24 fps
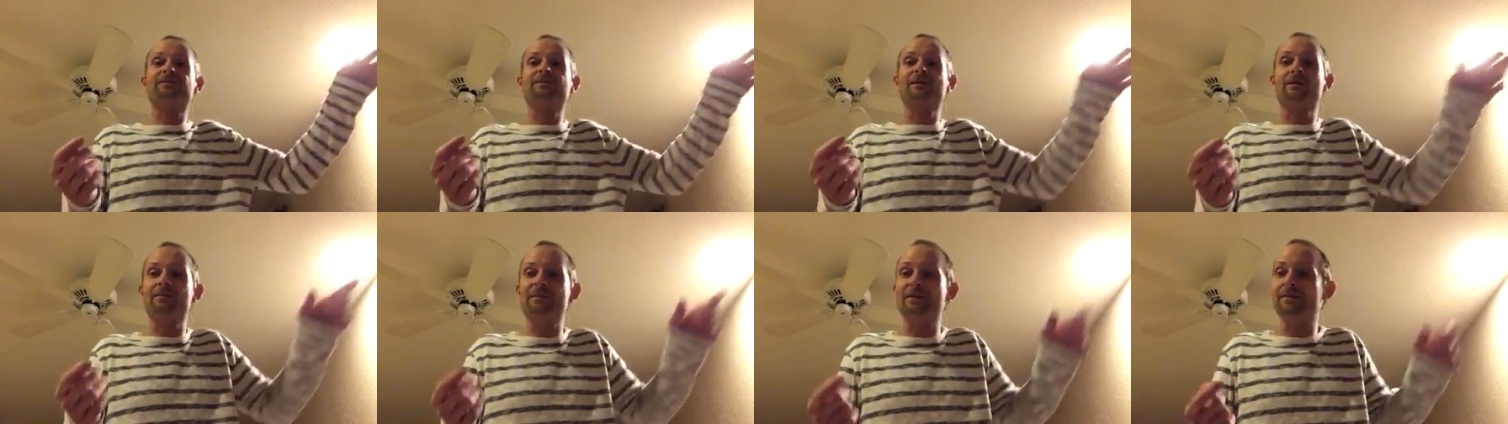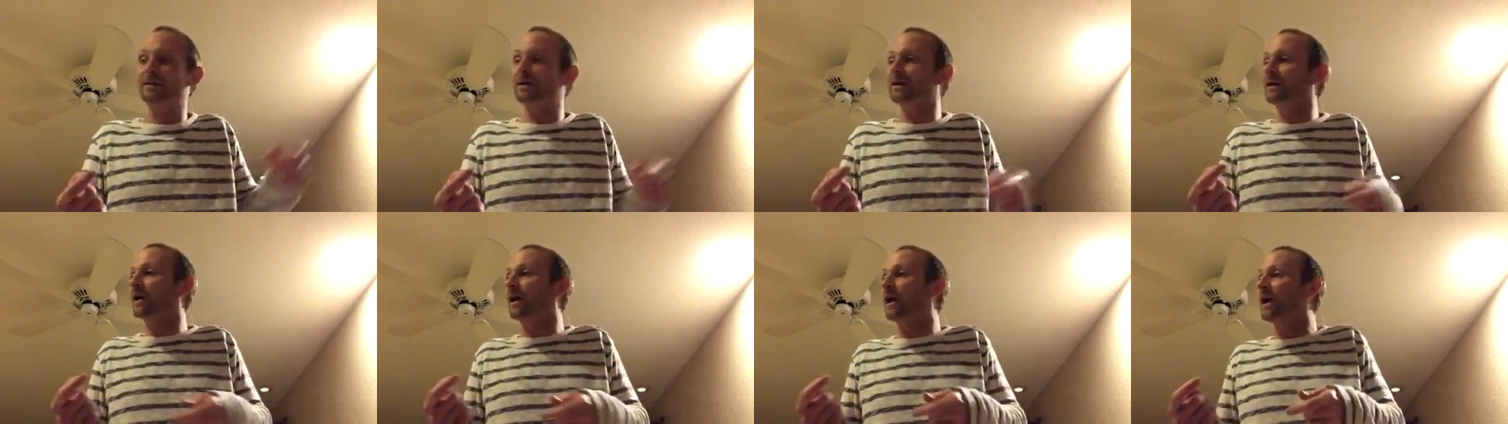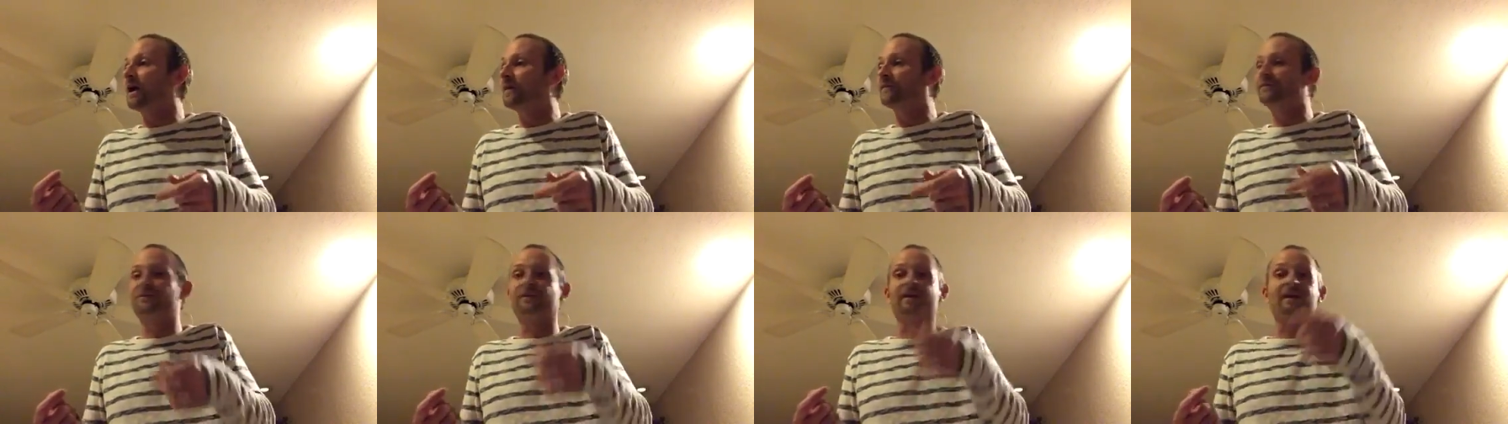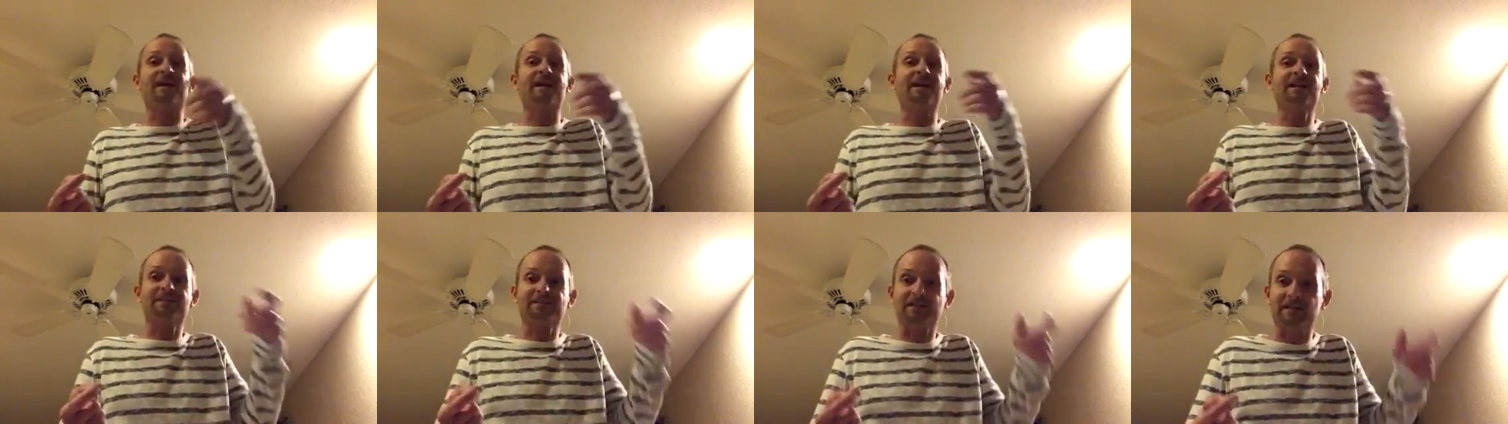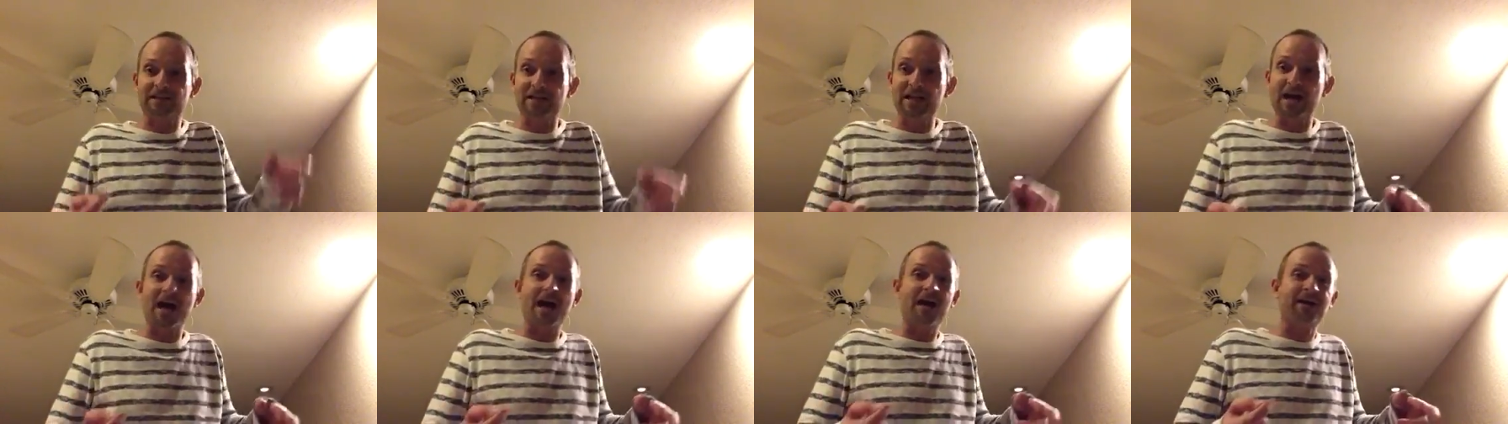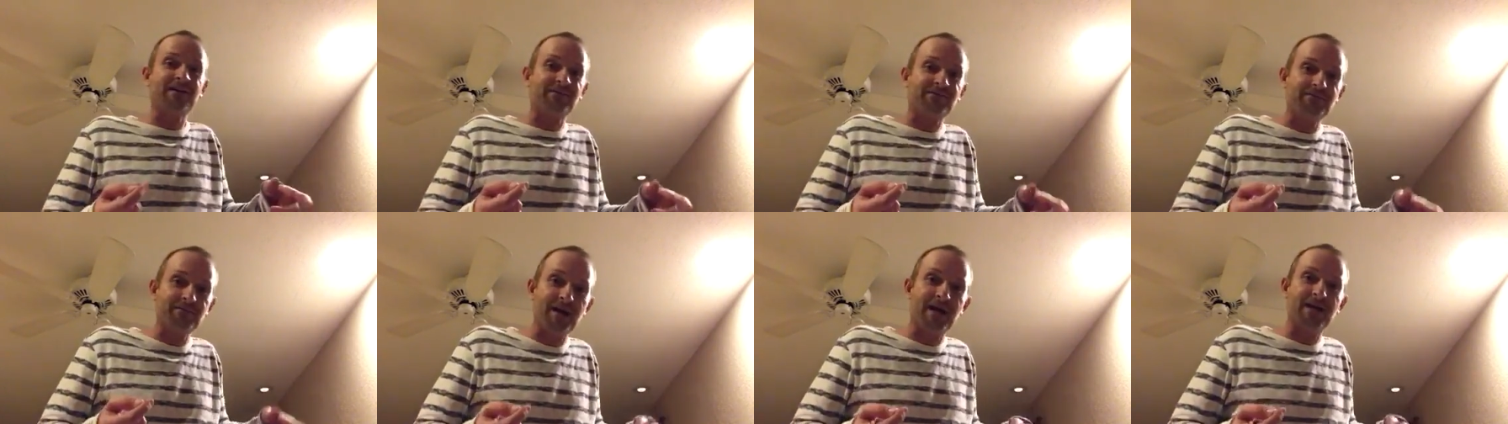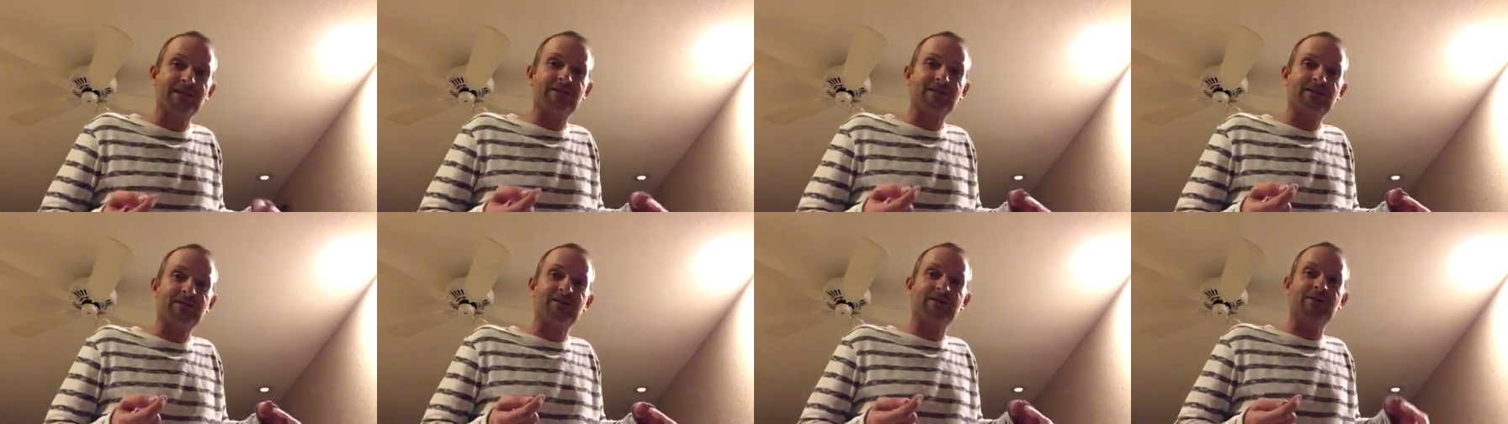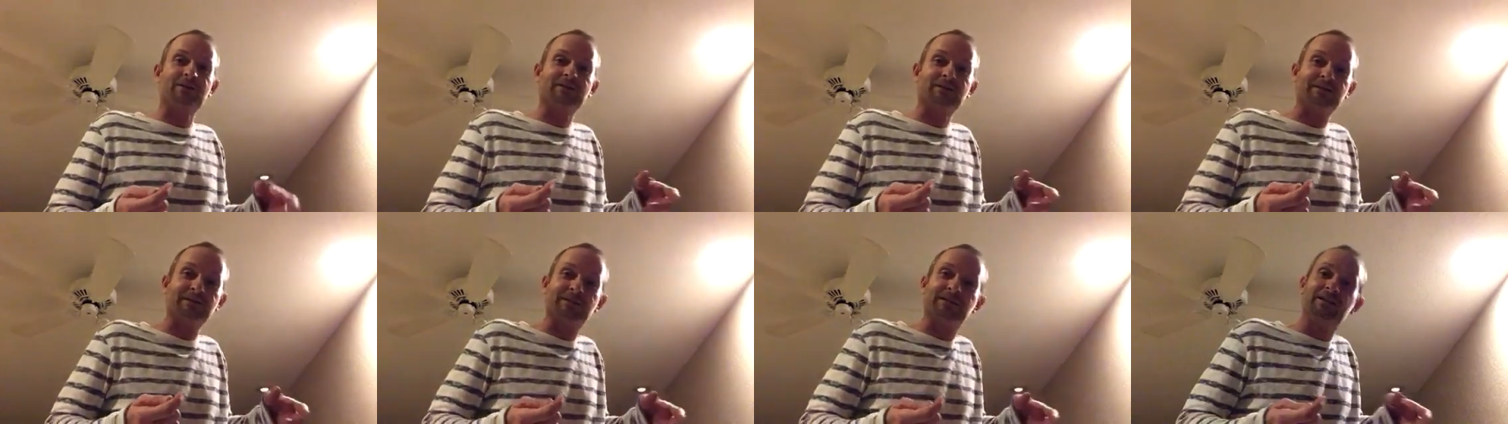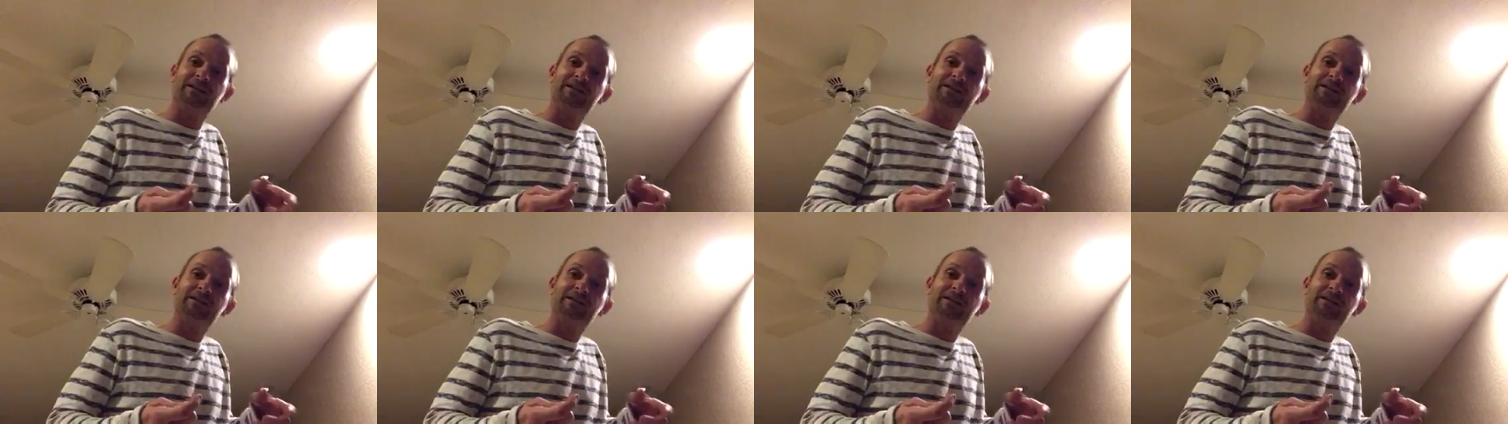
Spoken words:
some in the coffin. It's a lot of mustard.